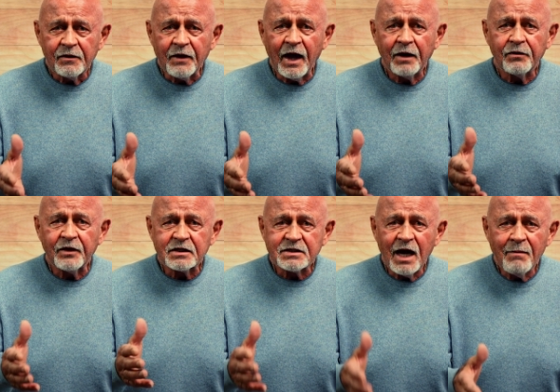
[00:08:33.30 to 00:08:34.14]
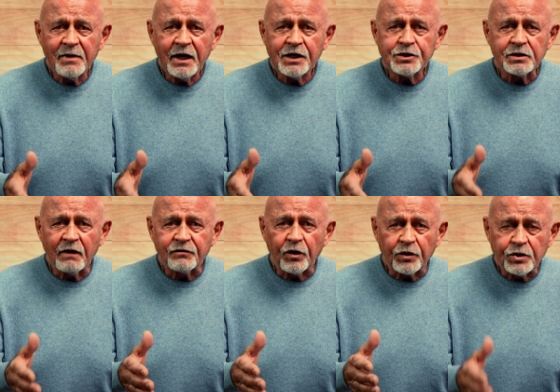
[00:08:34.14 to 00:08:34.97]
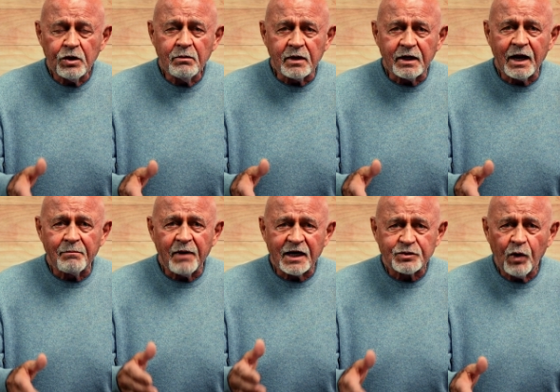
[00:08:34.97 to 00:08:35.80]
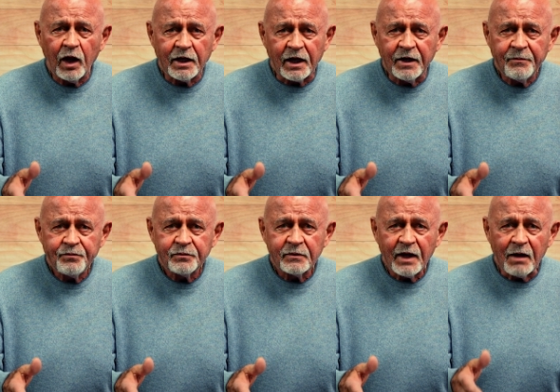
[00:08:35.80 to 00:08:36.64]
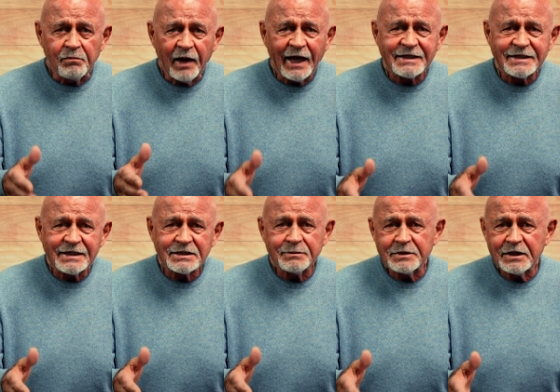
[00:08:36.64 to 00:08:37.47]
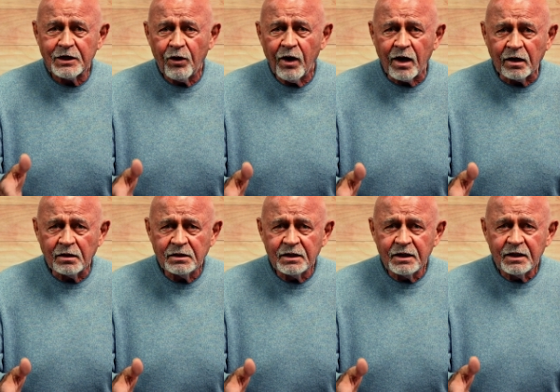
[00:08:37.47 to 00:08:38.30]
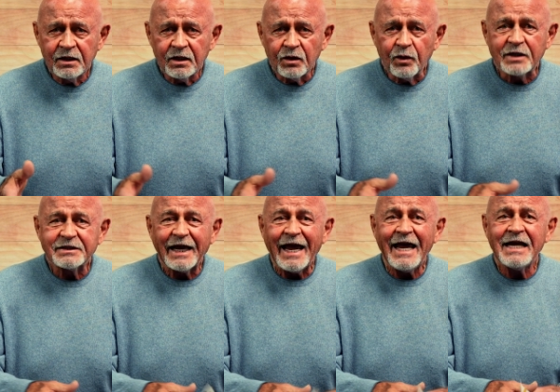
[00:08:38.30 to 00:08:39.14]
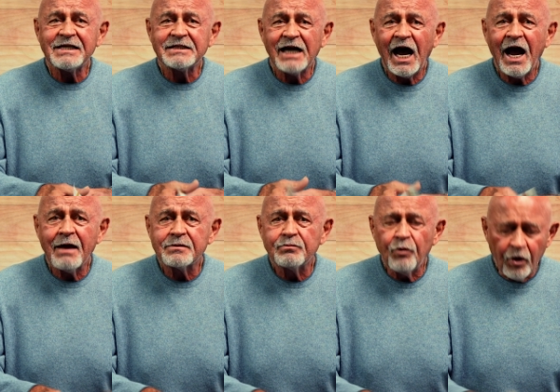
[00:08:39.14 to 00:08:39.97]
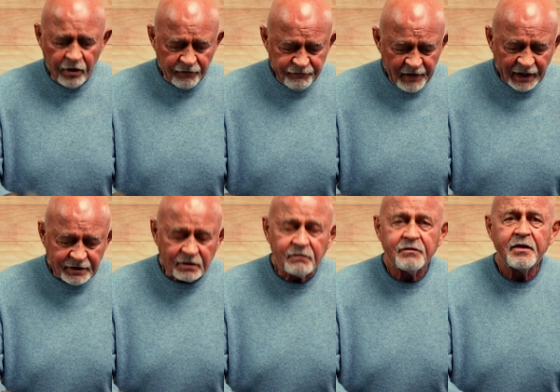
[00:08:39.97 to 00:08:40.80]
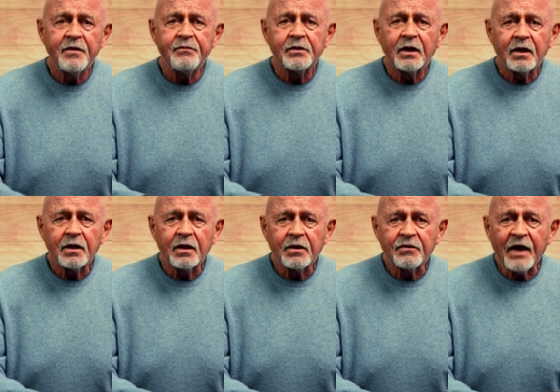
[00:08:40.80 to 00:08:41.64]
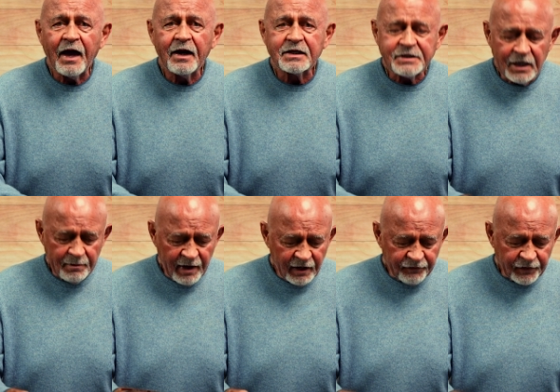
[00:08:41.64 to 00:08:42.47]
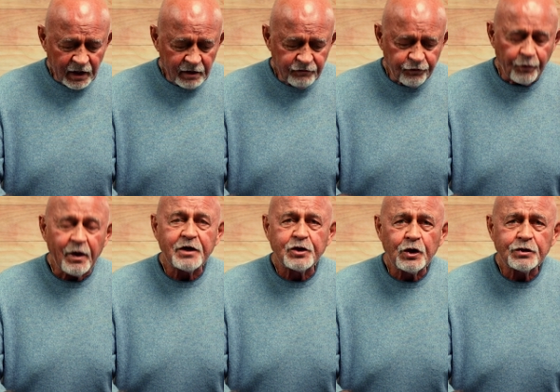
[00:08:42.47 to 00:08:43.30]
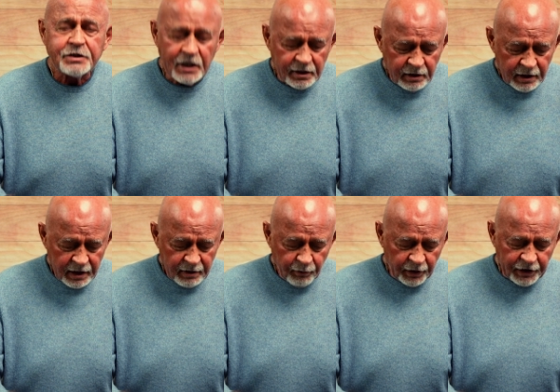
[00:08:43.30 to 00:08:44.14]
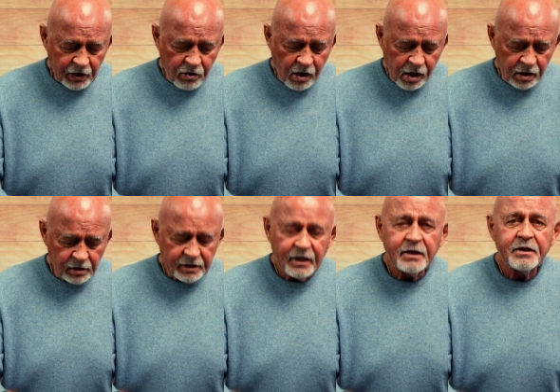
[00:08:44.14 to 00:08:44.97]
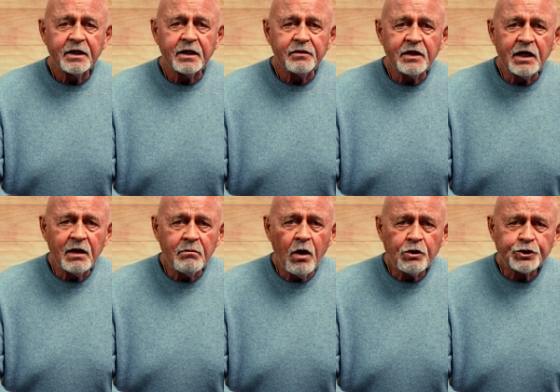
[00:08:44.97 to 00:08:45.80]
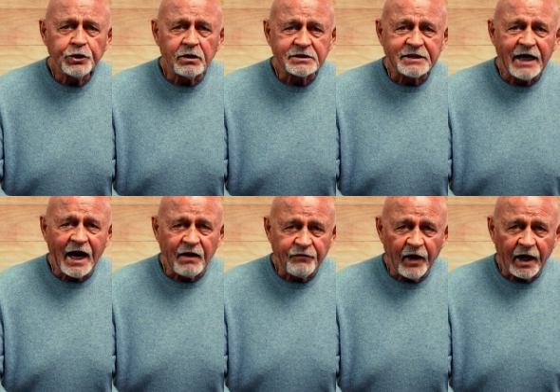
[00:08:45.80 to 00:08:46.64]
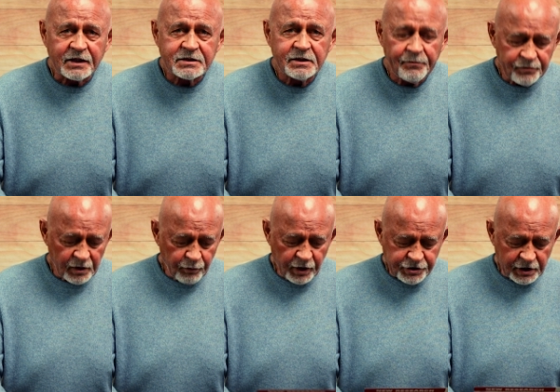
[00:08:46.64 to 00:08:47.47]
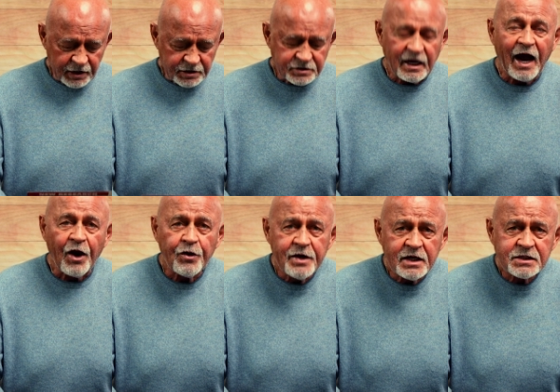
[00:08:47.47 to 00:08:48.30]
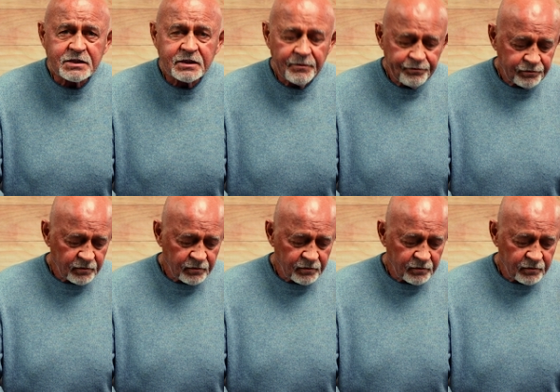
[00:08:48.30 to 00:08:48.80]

that this combination of curcumin and boswellia and black sesame seed oil was eight times more effective than acetaminophen for reducing what they call the emotional side effects, which is tiredness,